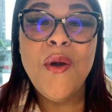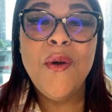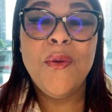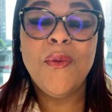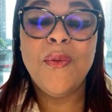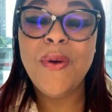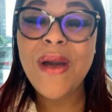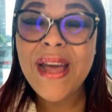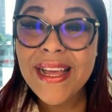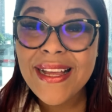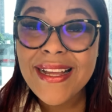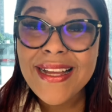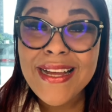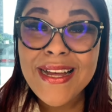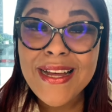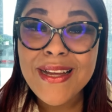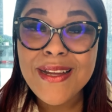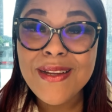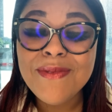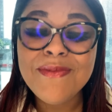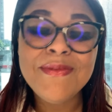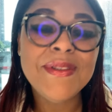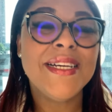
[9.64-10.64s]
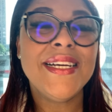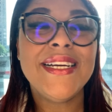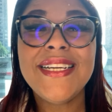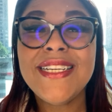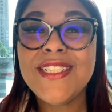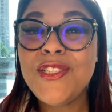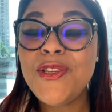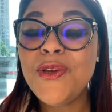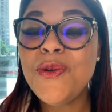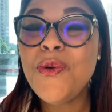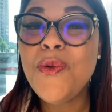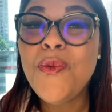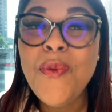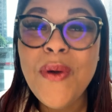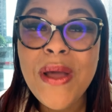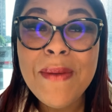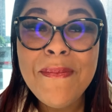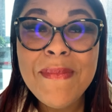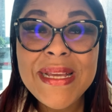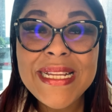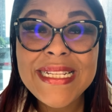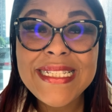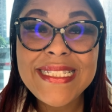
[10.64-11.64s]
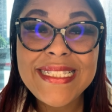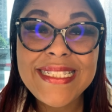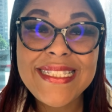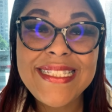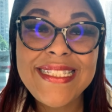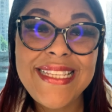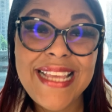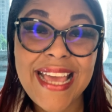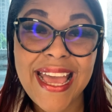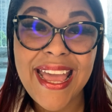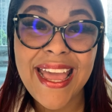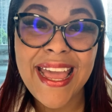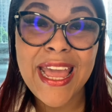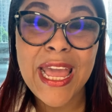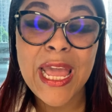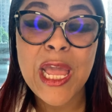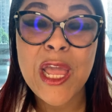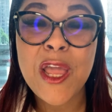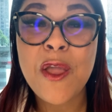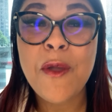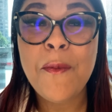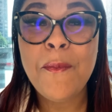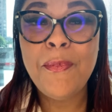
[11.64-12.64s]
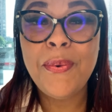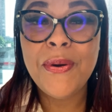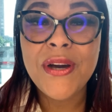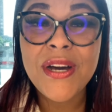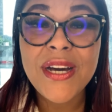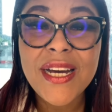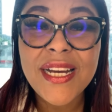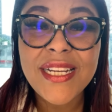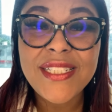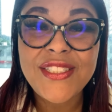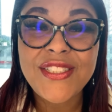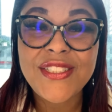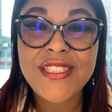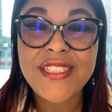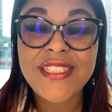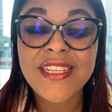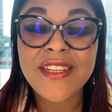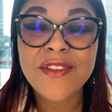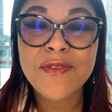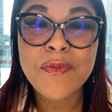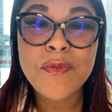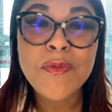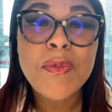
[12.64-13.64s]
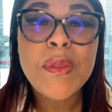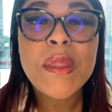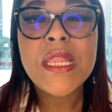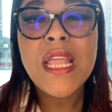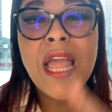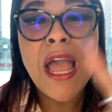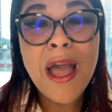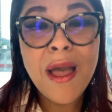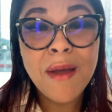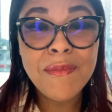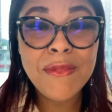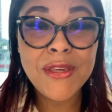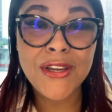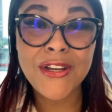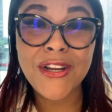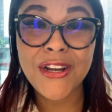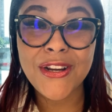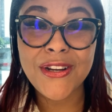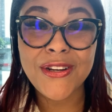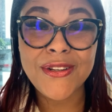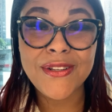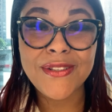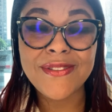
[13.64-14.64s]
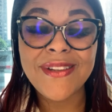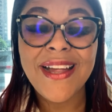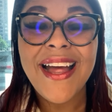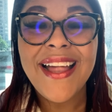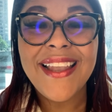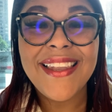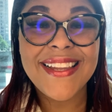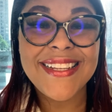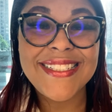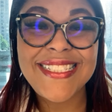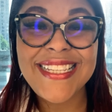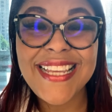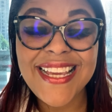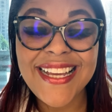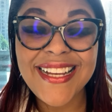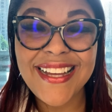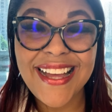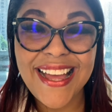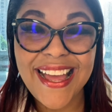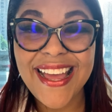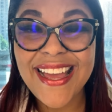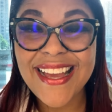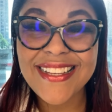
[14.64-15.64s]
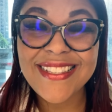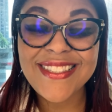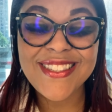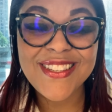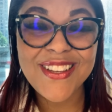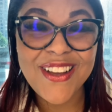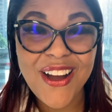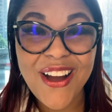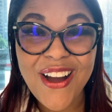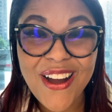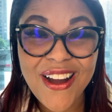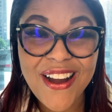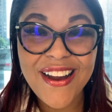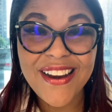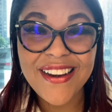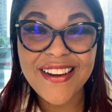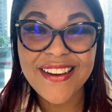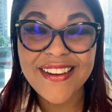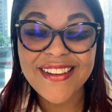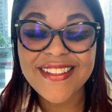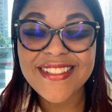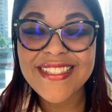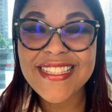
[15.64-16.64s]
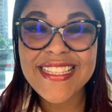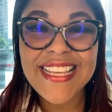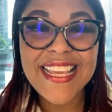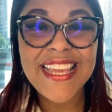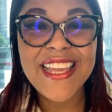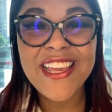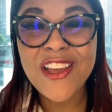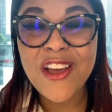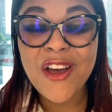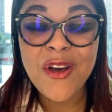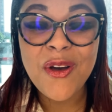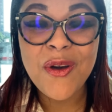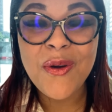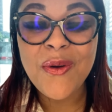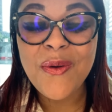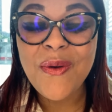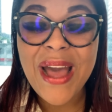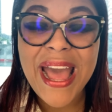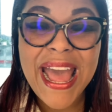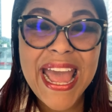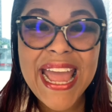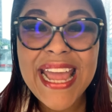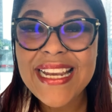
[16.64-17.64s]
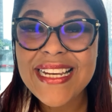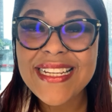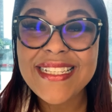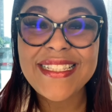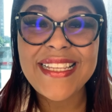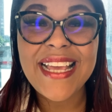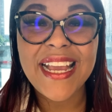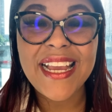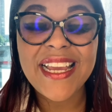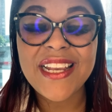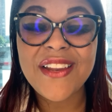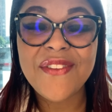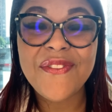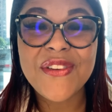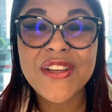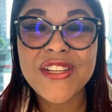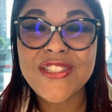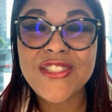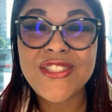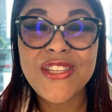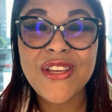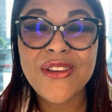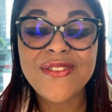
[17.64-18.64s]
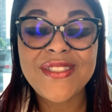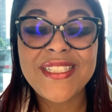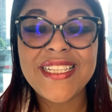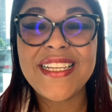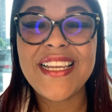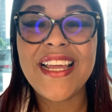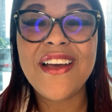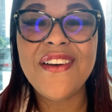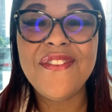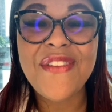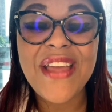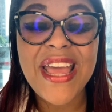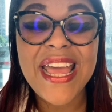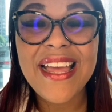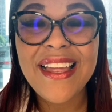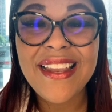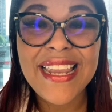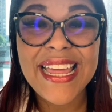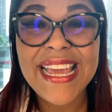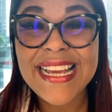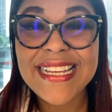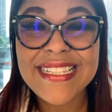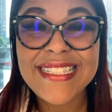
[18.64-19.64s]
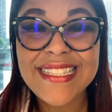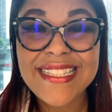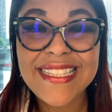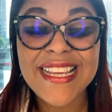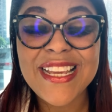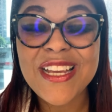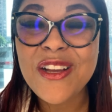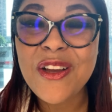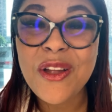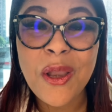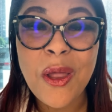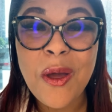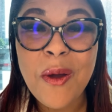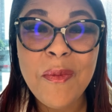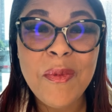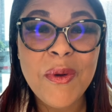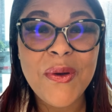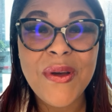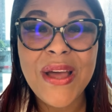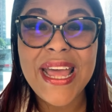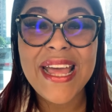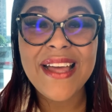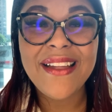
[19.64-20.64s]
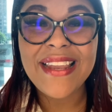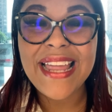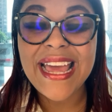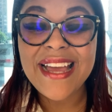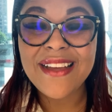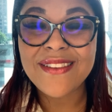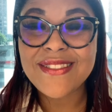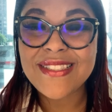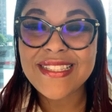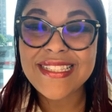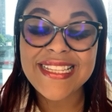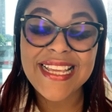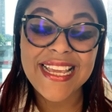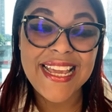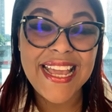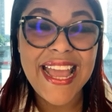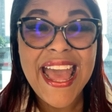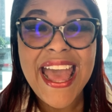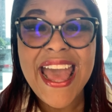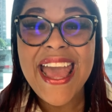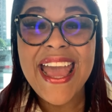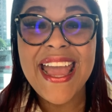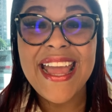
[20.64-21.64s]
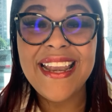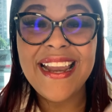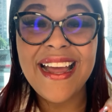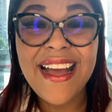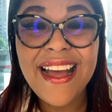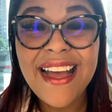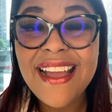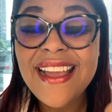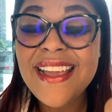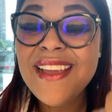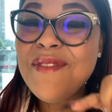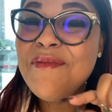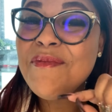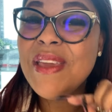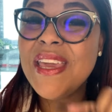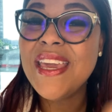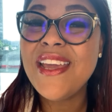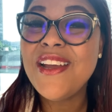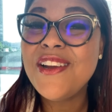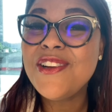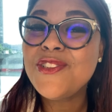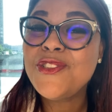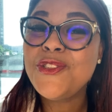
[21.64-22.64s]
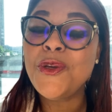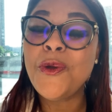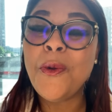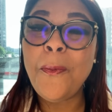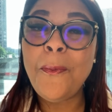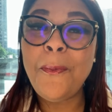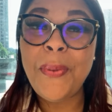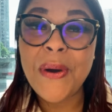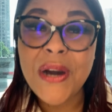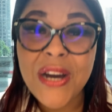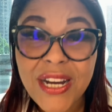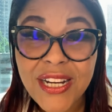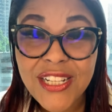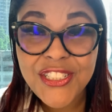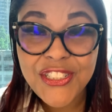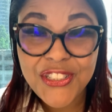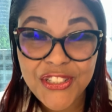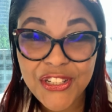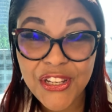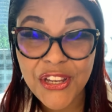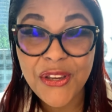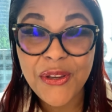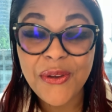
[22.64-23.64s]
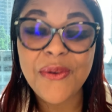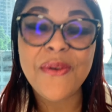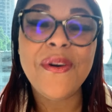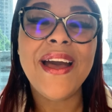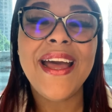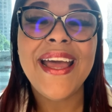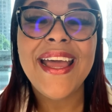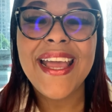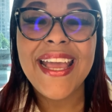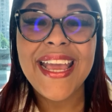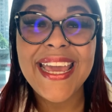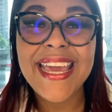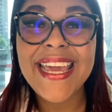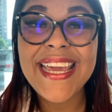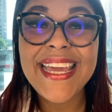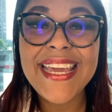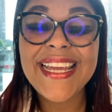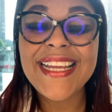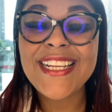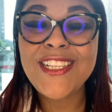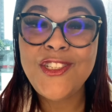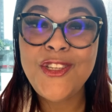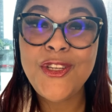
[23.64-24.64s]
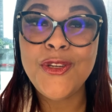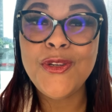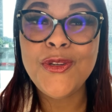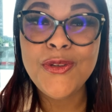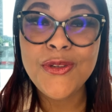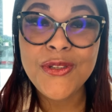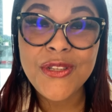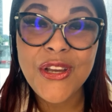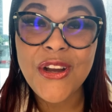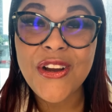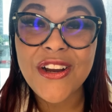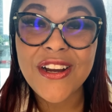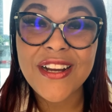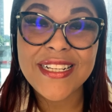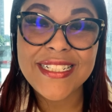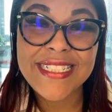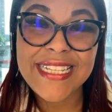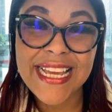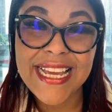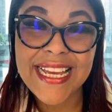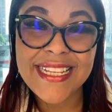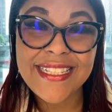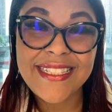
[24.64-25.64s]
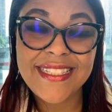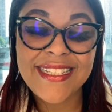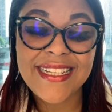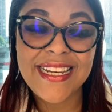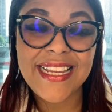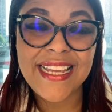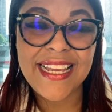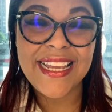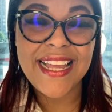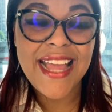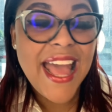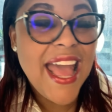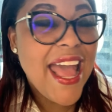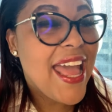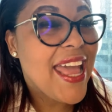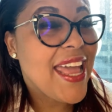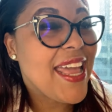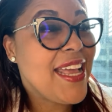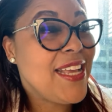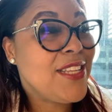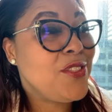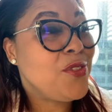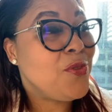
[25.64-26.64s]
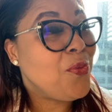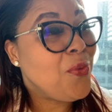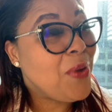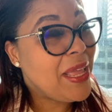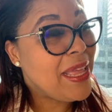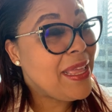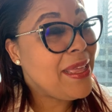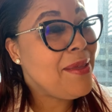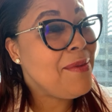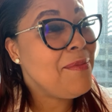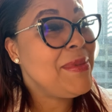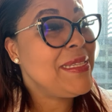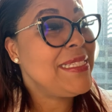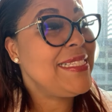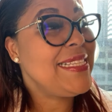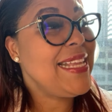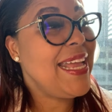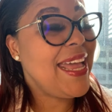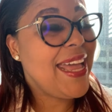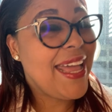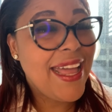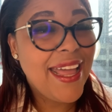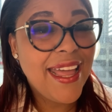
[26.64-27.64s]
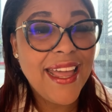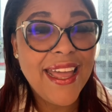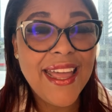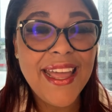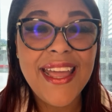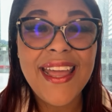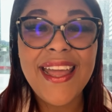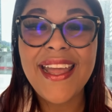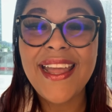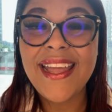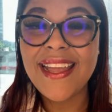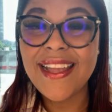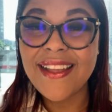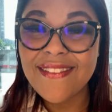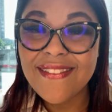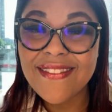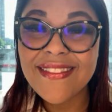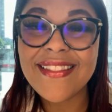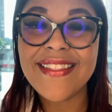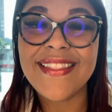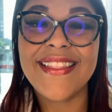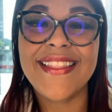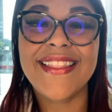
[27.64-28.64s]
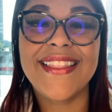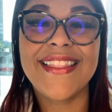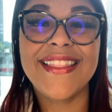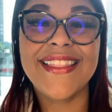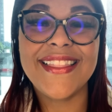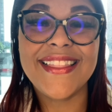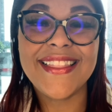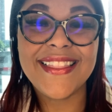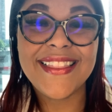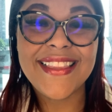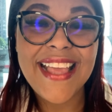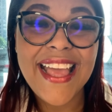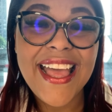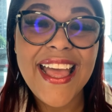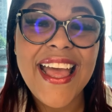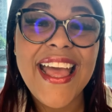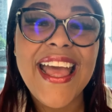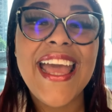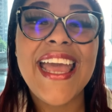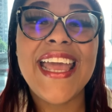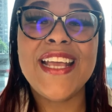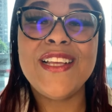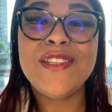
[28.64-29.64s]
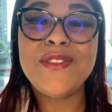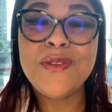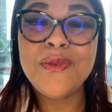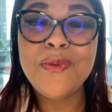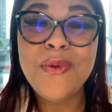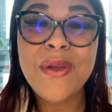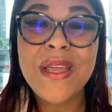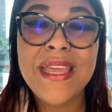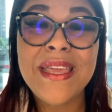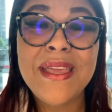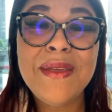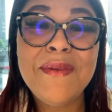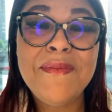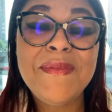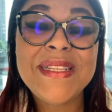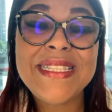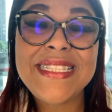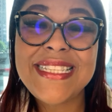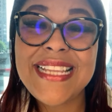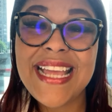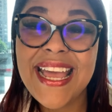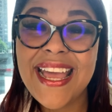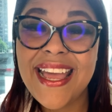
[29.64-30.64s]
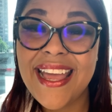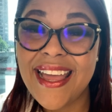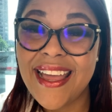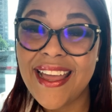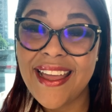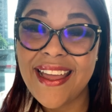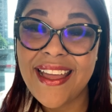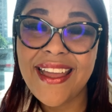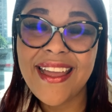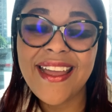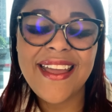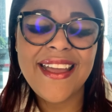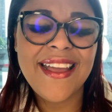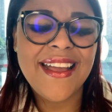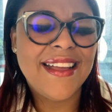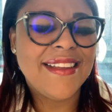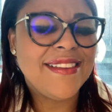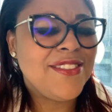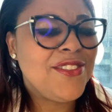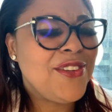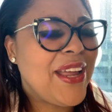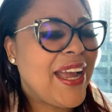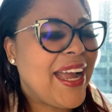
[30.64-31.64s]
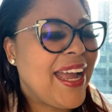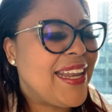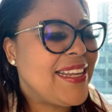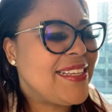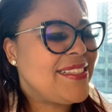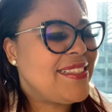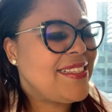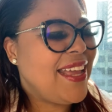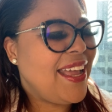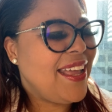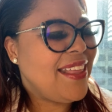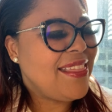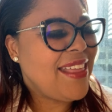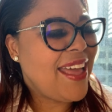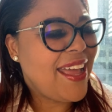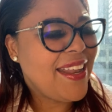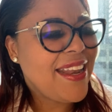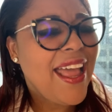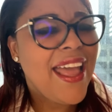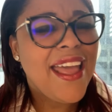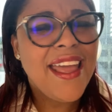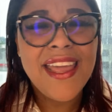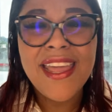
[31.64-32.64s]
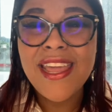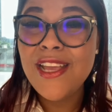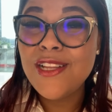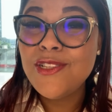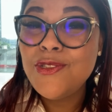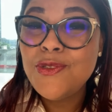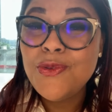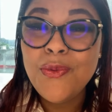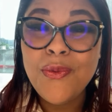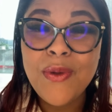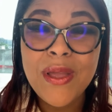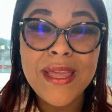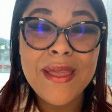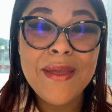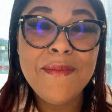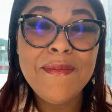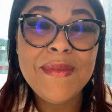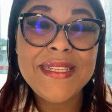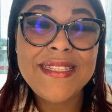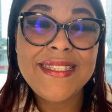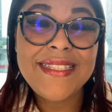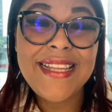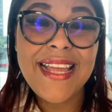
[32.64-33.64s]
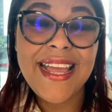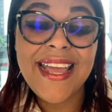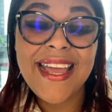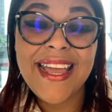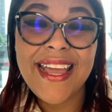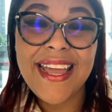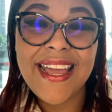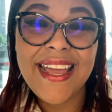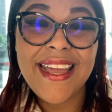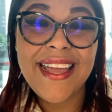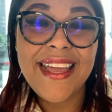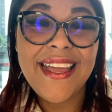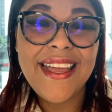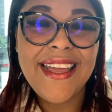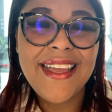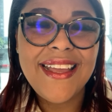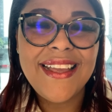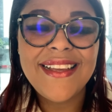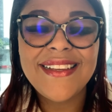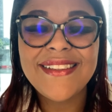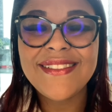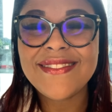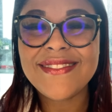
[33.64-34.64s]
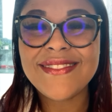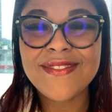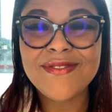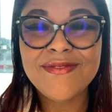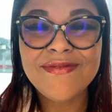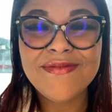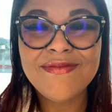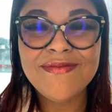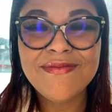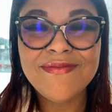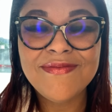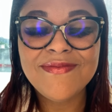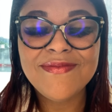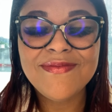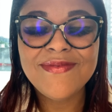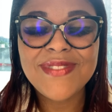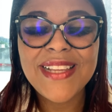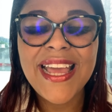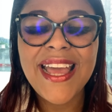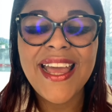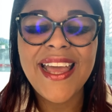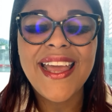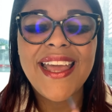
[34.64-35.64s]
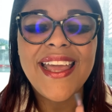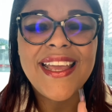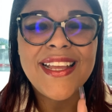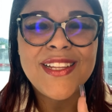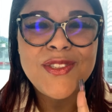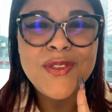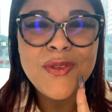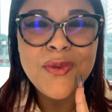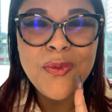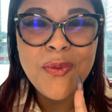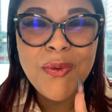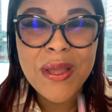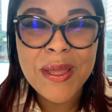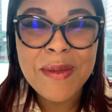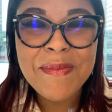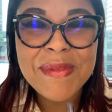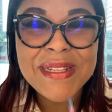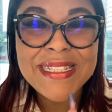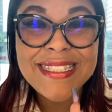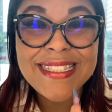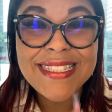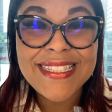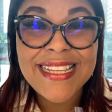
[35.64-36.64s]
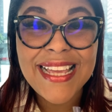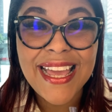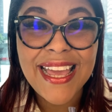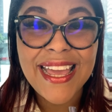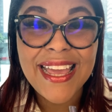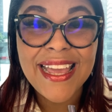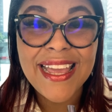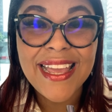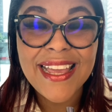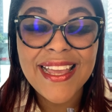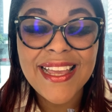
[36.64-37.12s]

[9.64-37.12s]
Welcome to Women's Day Push. I'm your girl, Latika S. Carter, CEO and Executive Consultant of LSC Global LLC, and I am here to push you into your destiny. It's Women's Day. It's Women's Day. You know, I gotta say that. It's Women's Day. It's Women's Day.